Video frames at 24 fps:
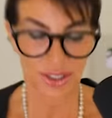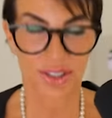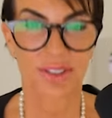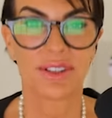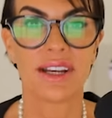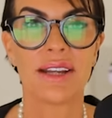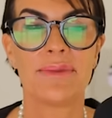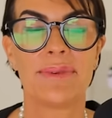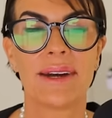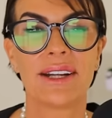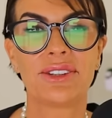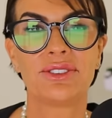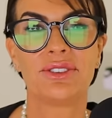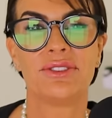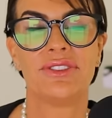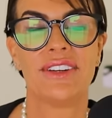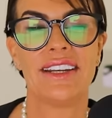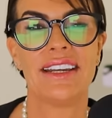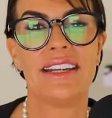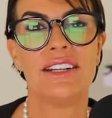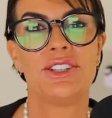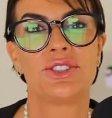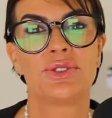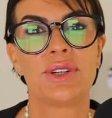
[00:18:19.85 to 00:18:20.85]
So going back to
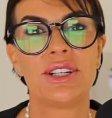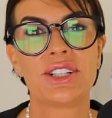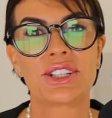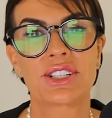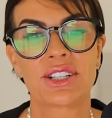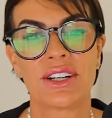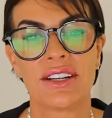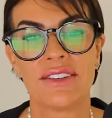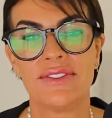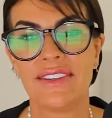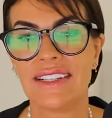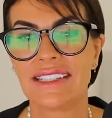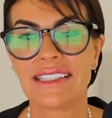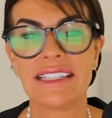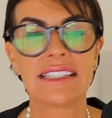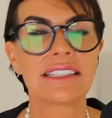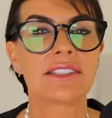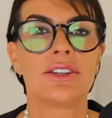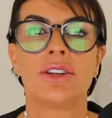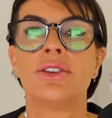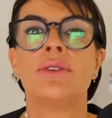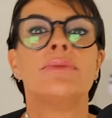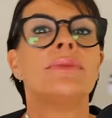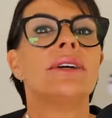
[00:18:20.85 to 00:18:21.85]
the intuition, this
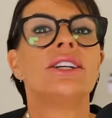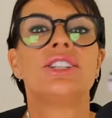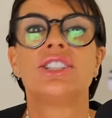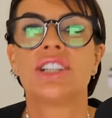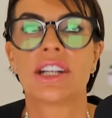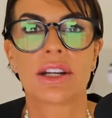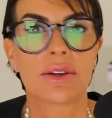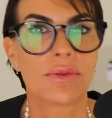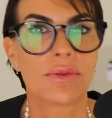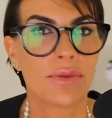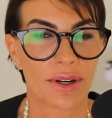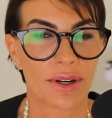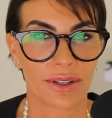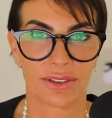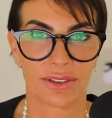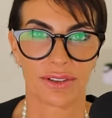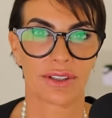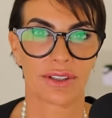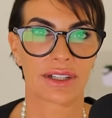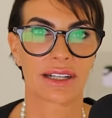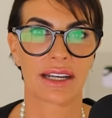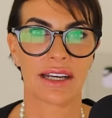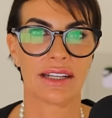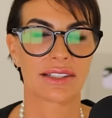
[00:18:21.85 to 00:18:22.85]
is not a magic wand,
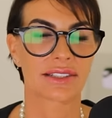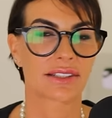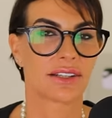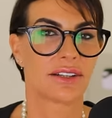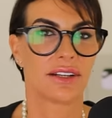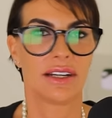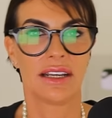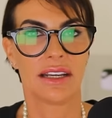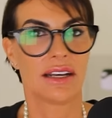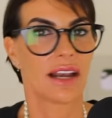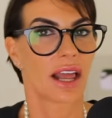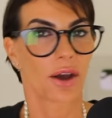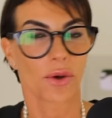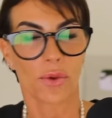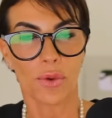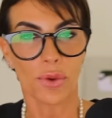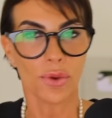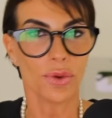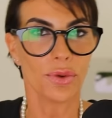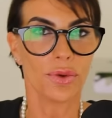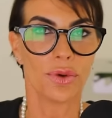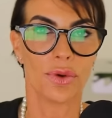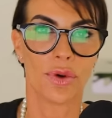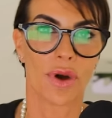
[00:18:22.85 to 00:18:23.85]
okay? So then you're like,
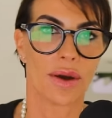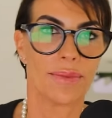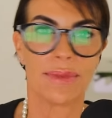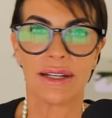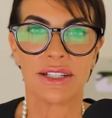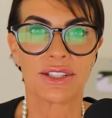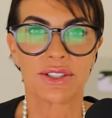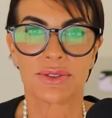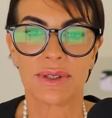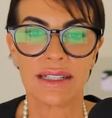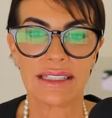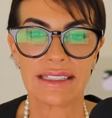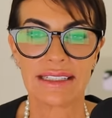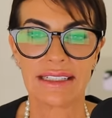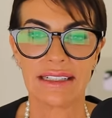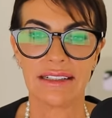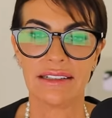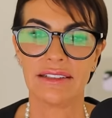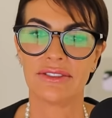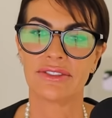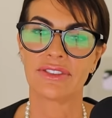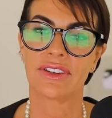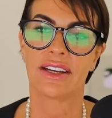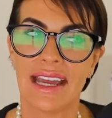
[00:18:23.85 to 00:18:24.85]
ooh, I'm
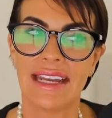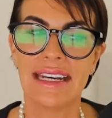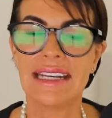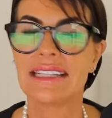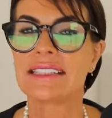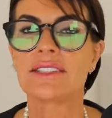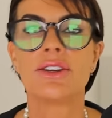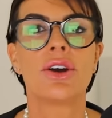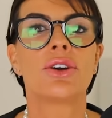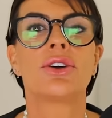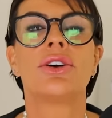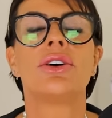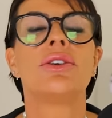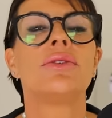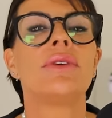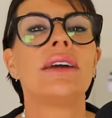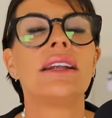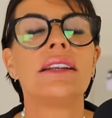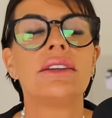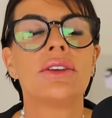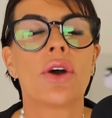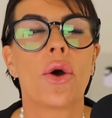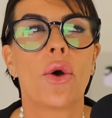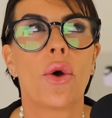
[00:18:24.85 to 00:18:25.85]
intuitive. And it's not
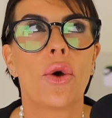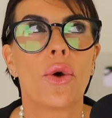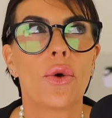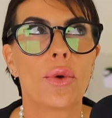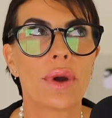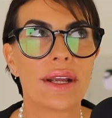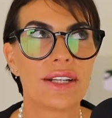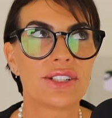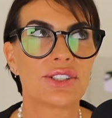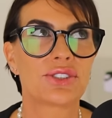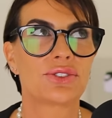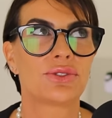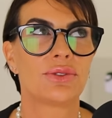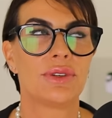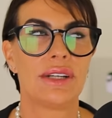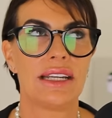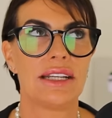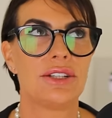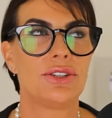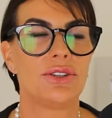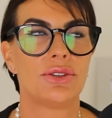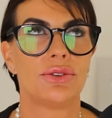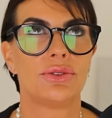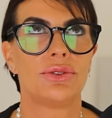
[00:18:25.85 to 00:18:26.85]
going always to
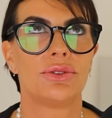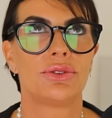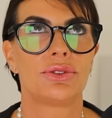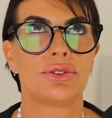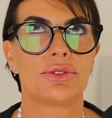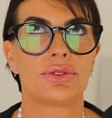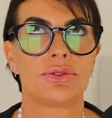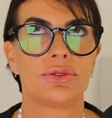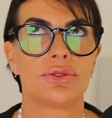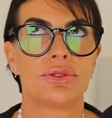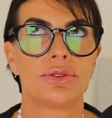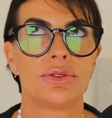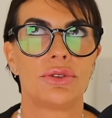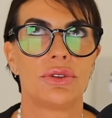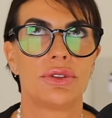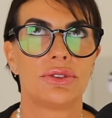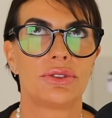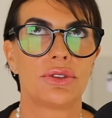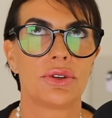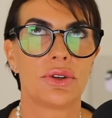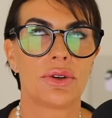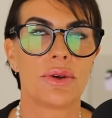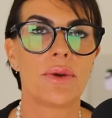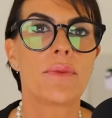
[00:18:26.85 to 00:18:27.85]
lead you to
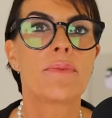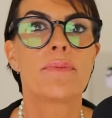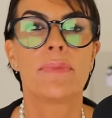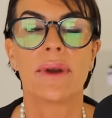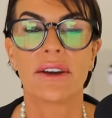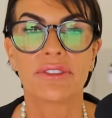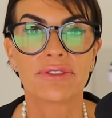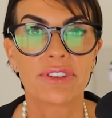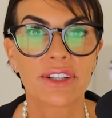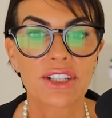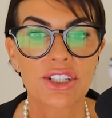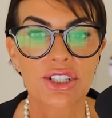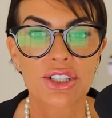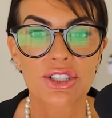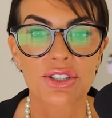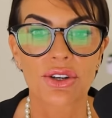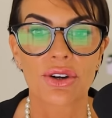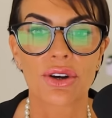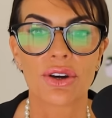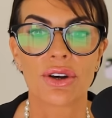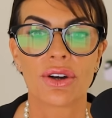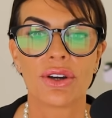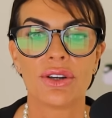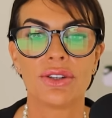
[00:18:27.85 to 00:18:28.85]
the perfect
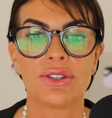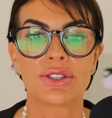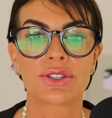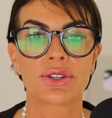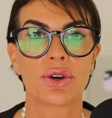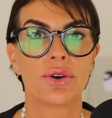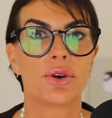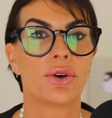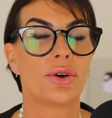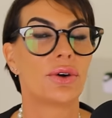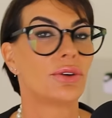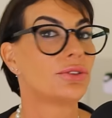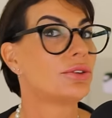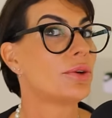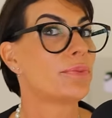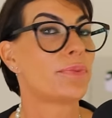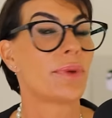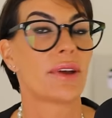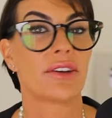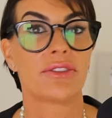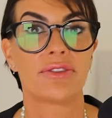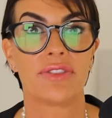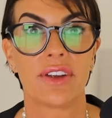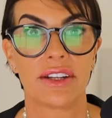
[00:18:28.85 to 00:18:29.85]
choice or the
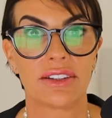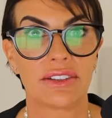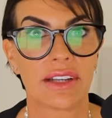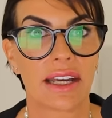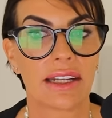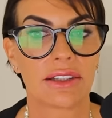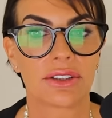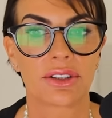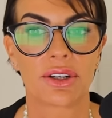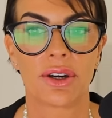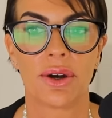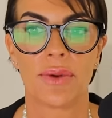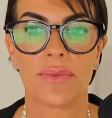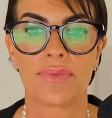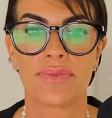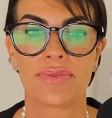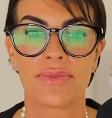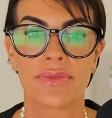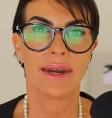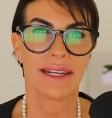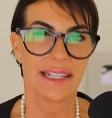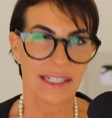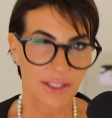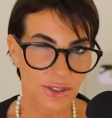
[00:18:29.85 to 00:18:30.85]
perfect outcome.
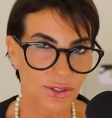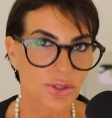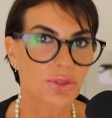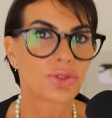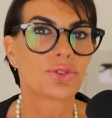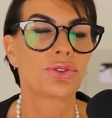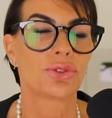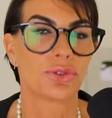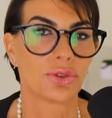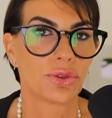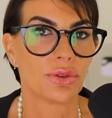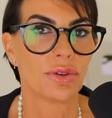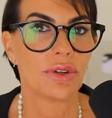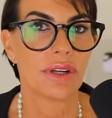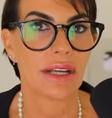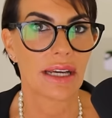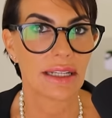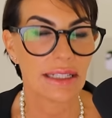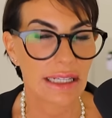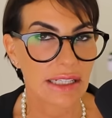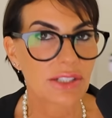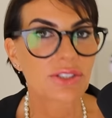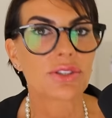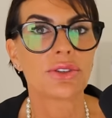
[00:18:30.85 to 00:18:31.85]
But it's a tool,
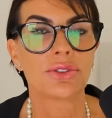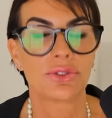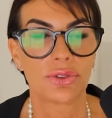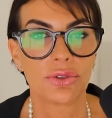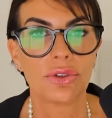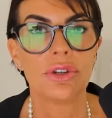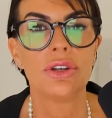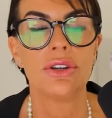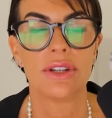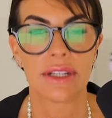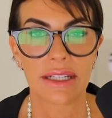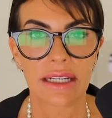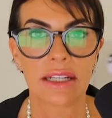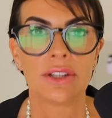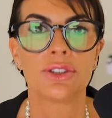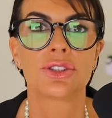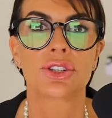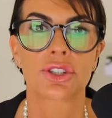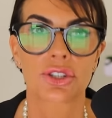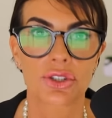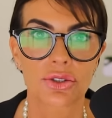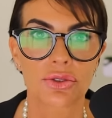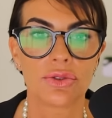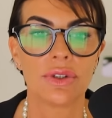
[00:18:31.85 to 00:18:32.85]
and it's a tool you can
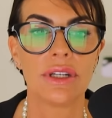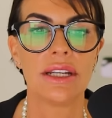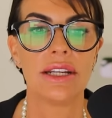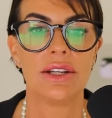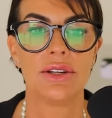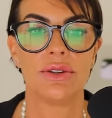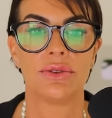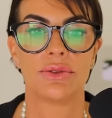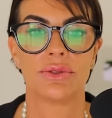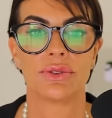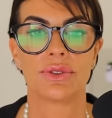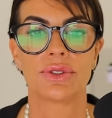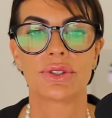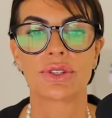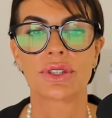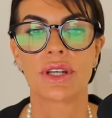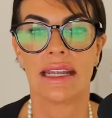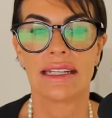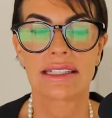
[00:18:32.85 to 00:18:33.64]
truly use.